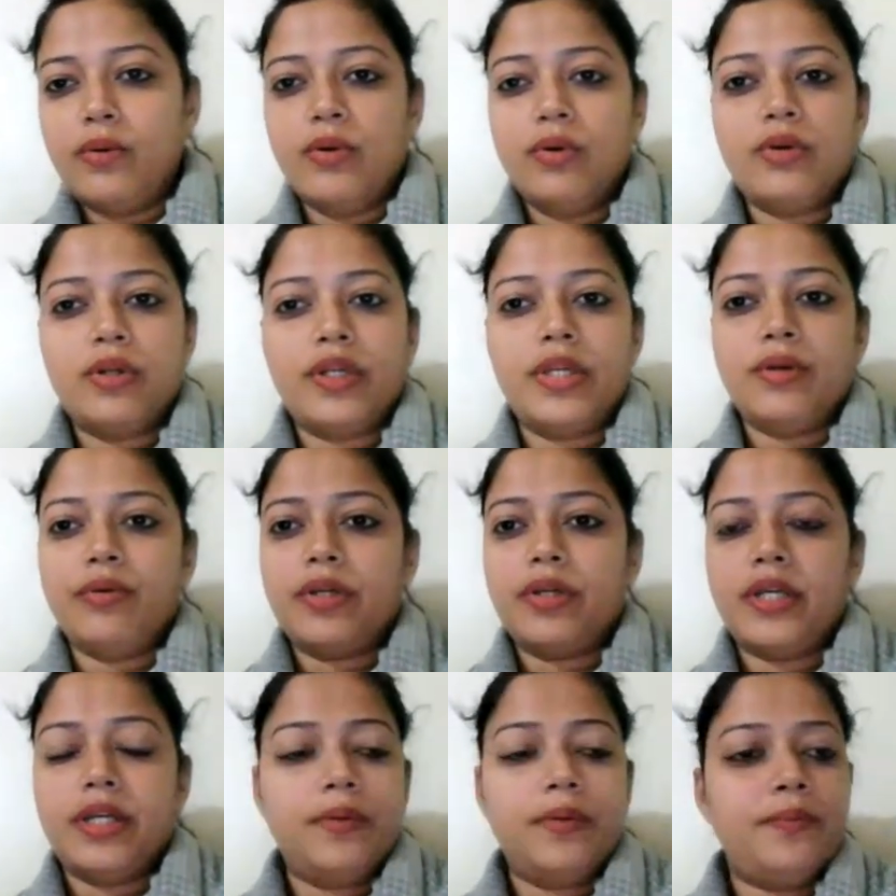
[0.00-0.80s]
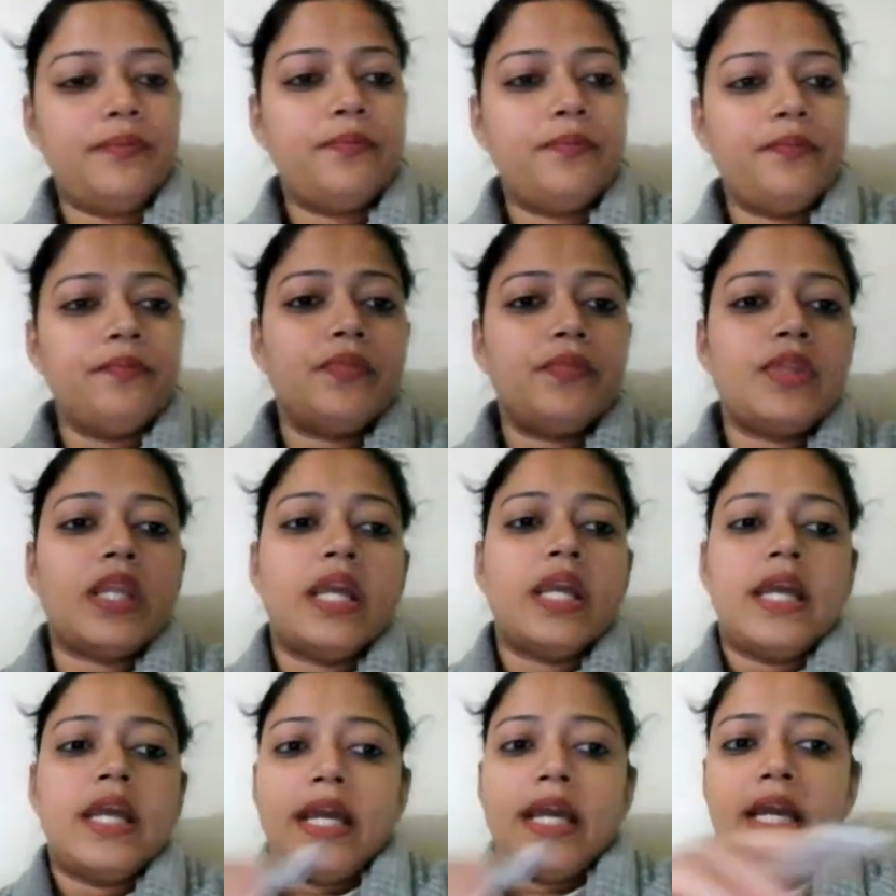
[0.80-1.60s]
Okay, okay.
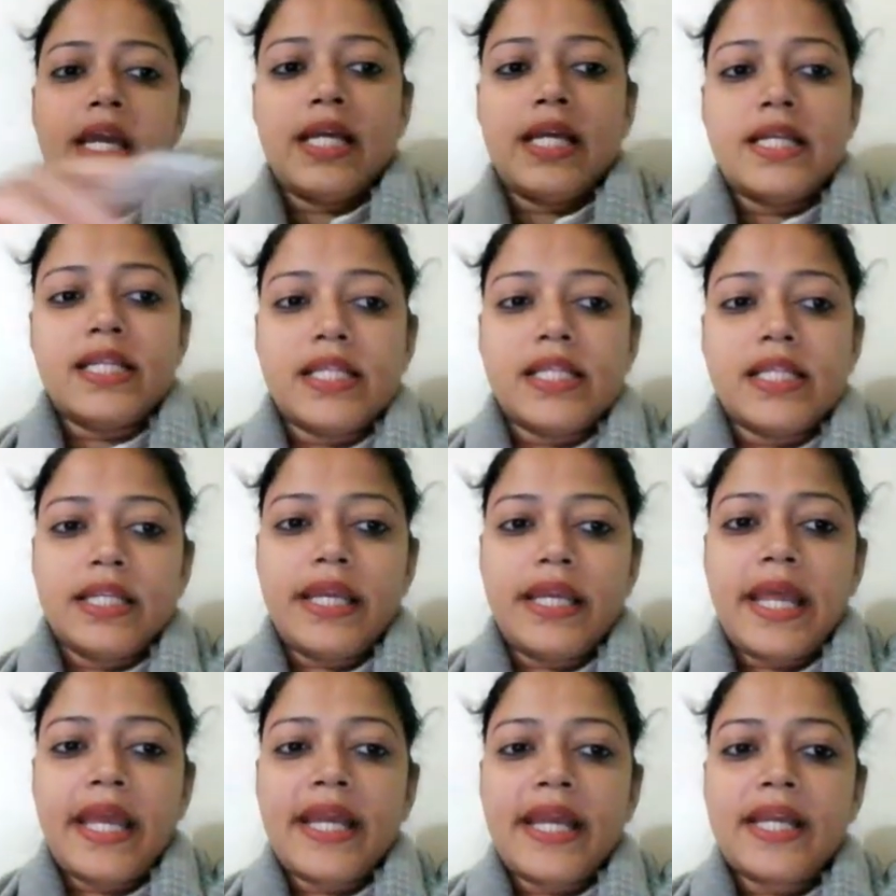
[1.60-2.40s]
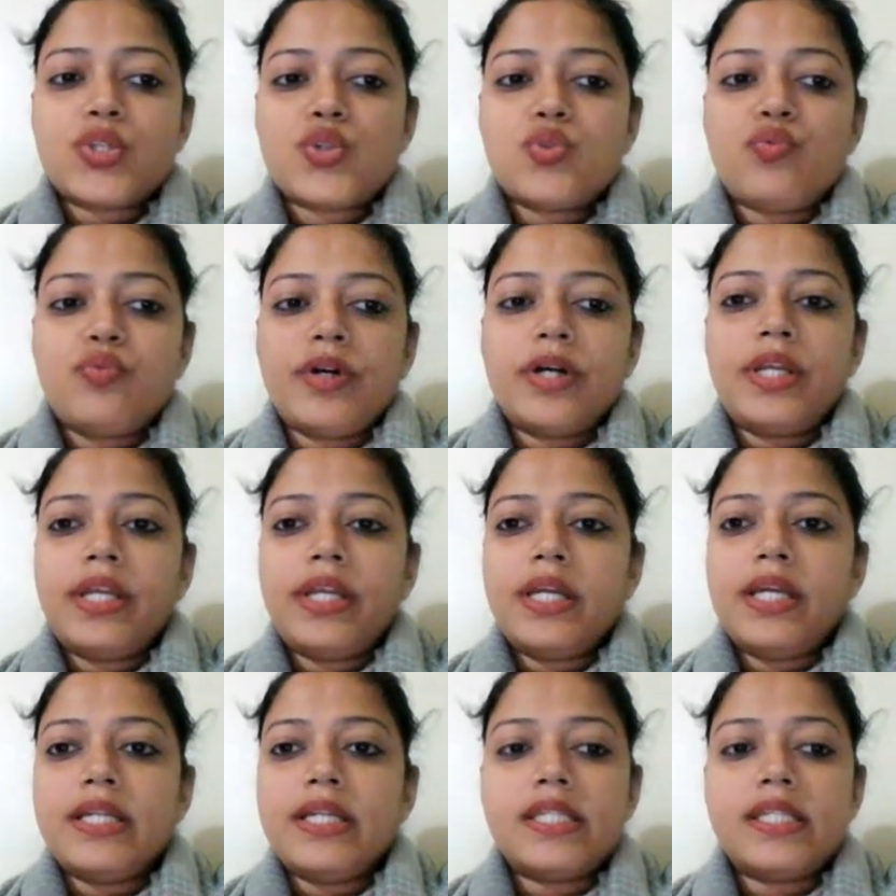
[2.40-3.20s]
Next one
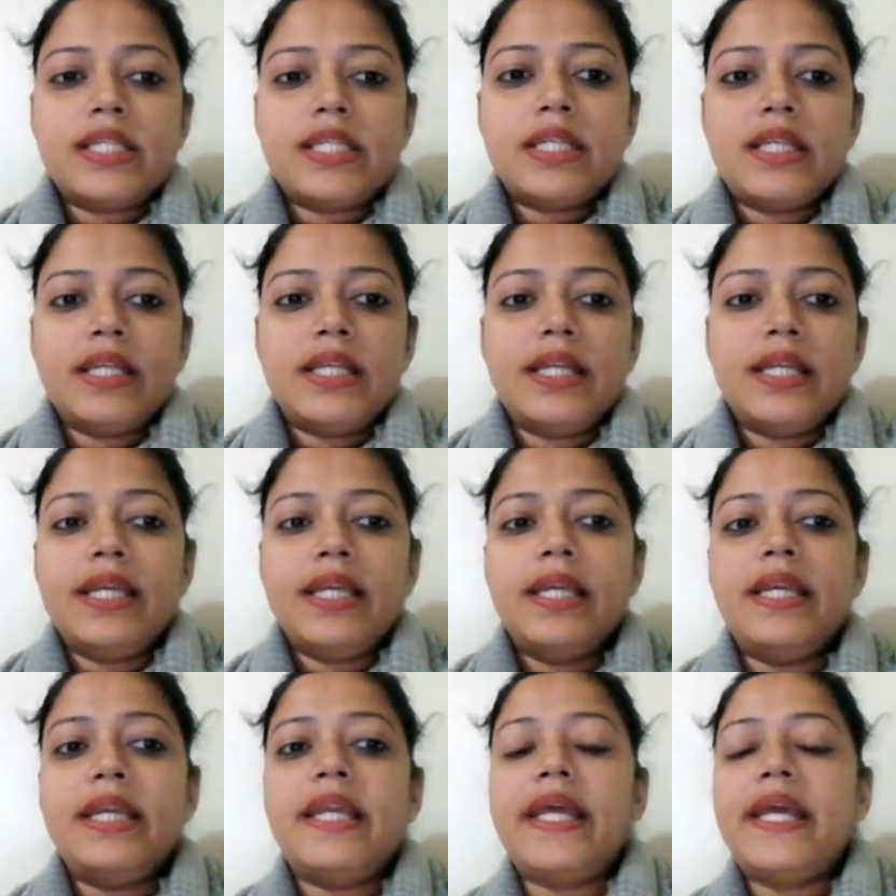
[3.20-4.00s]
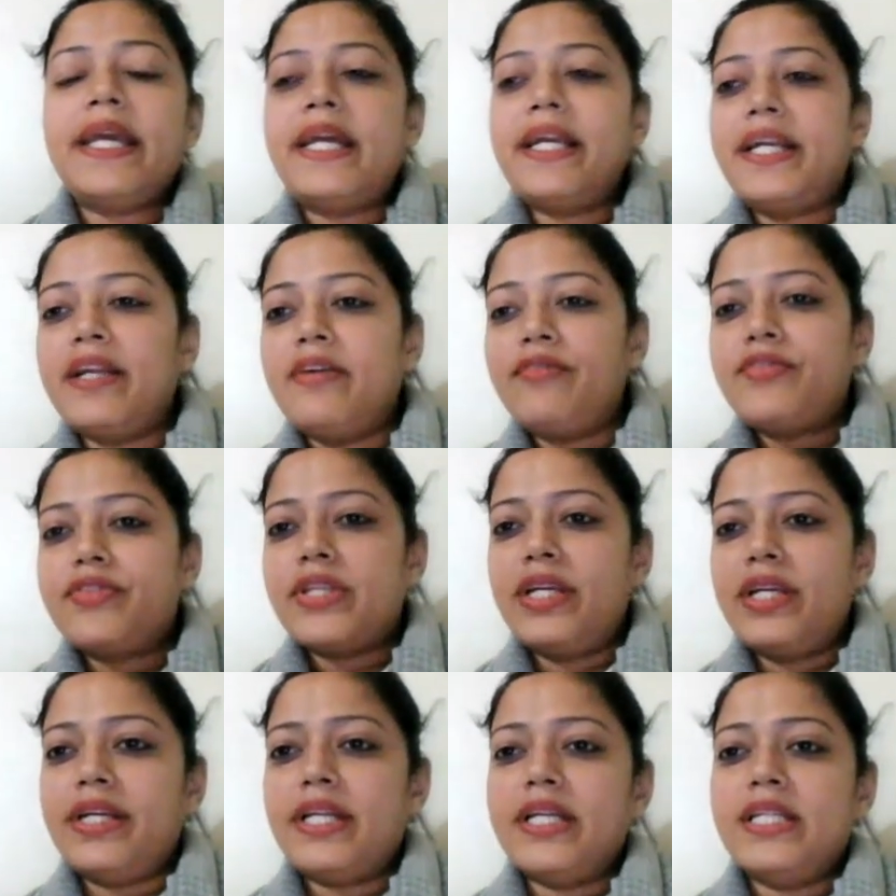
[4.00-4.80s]
is negative
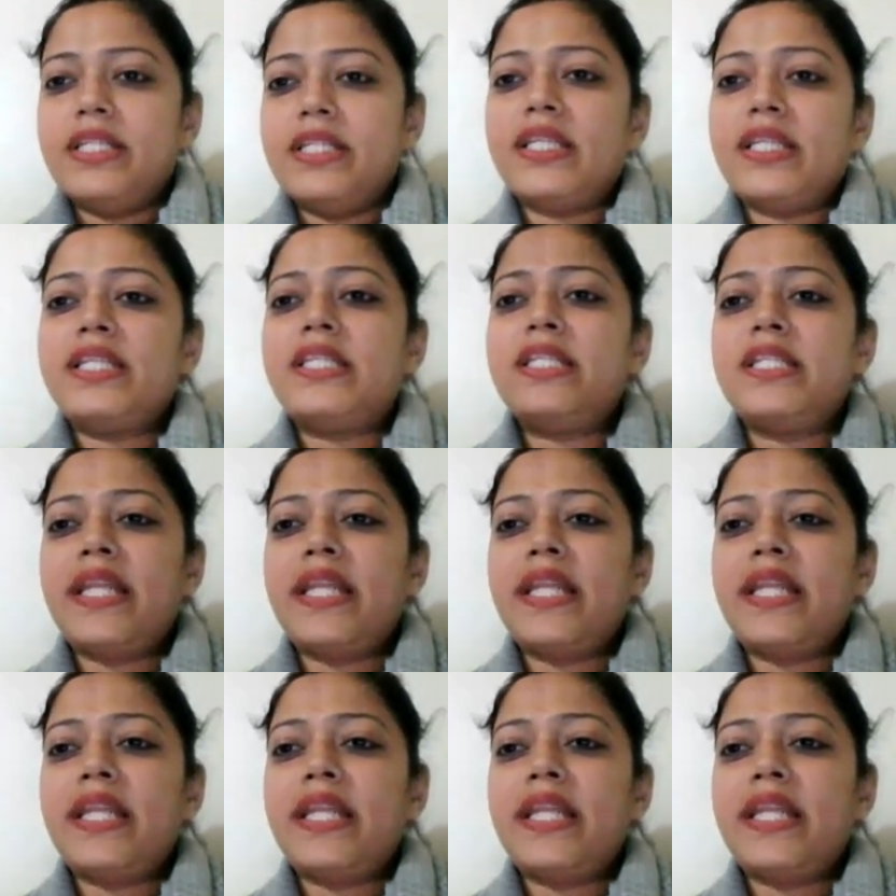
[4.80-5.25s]
sentences.